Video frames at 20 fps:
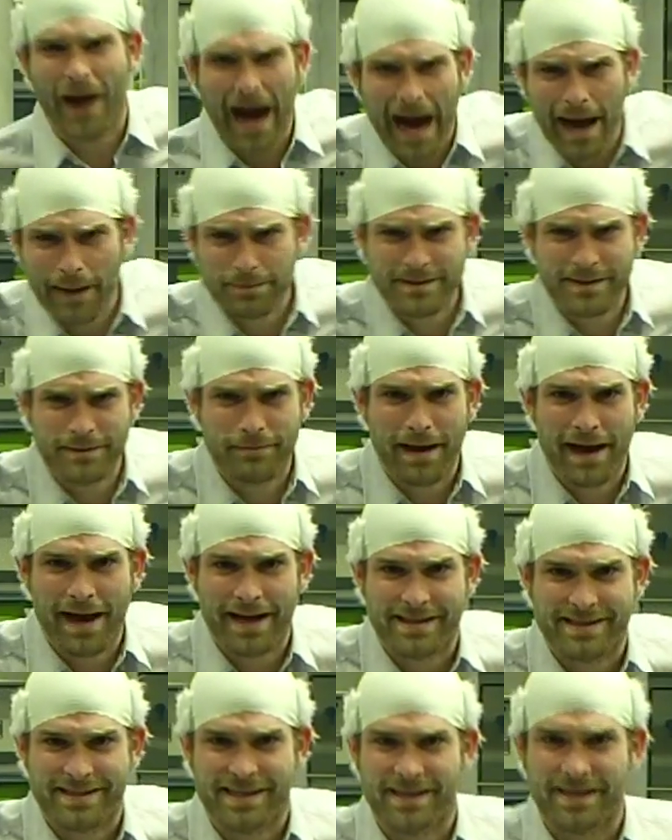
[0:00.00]

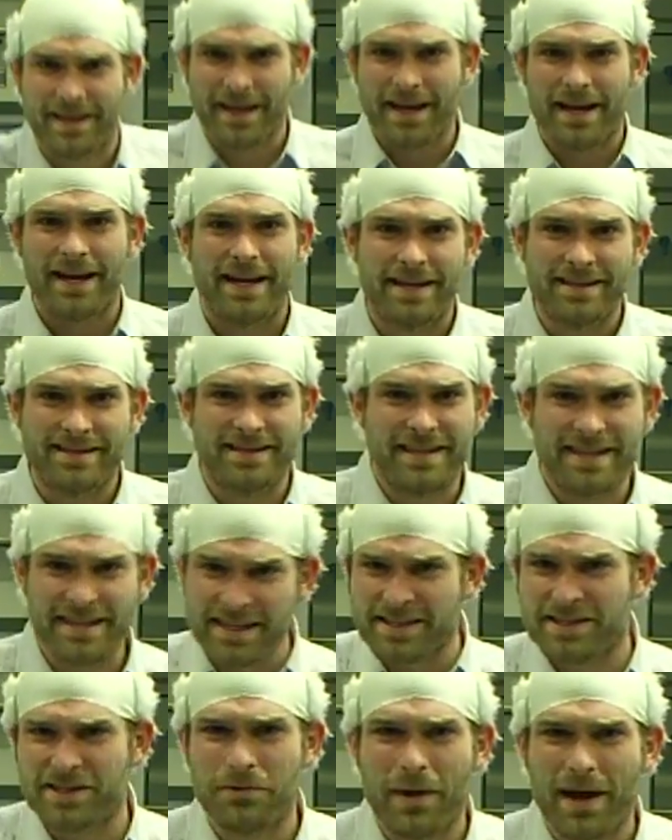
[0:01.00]
Optimizit. It's the
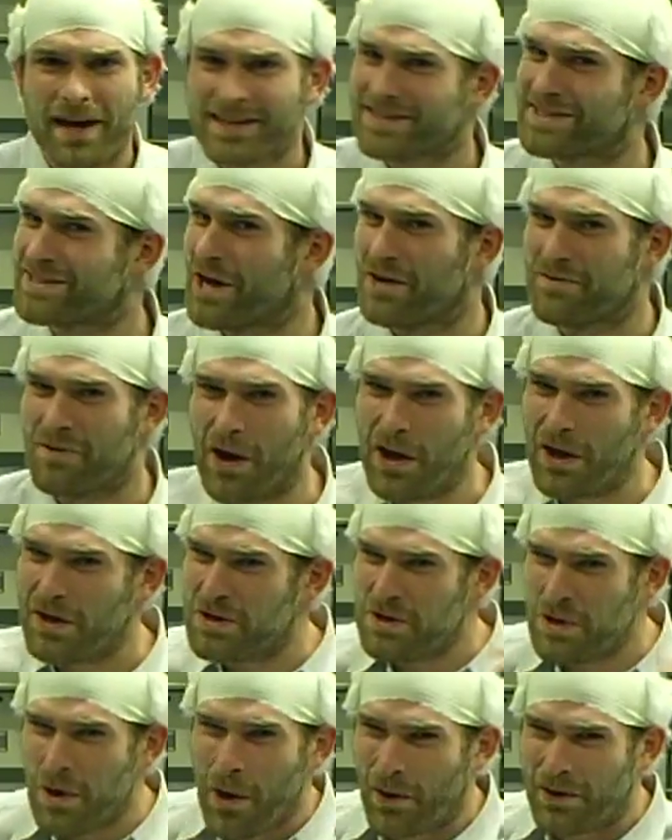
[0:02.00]
easy way to solve
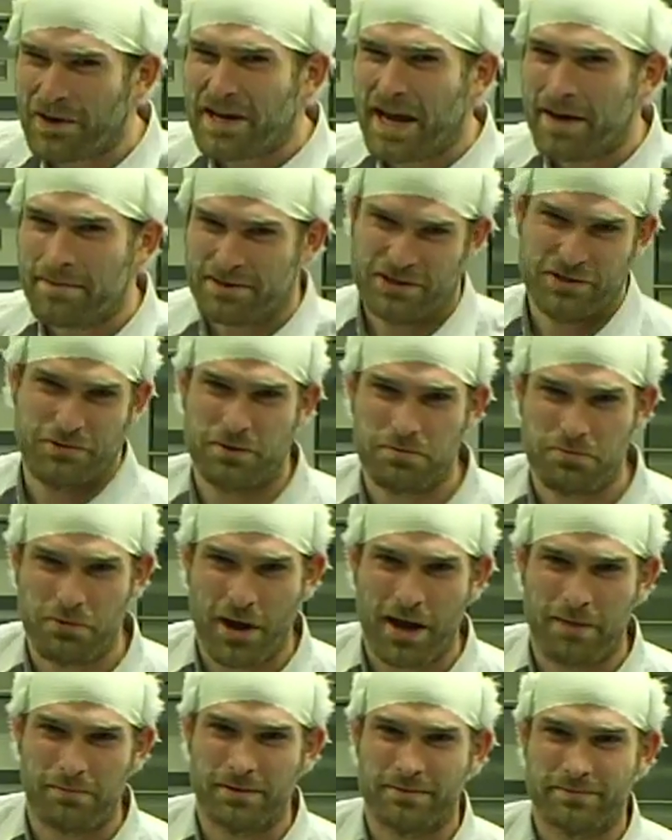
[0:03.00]
all your chemistry
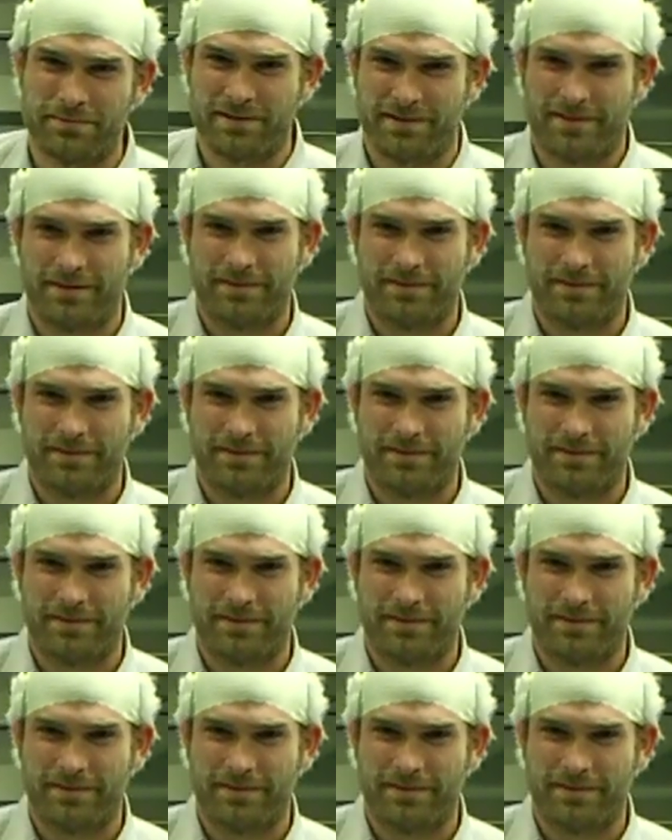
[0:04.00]
problems.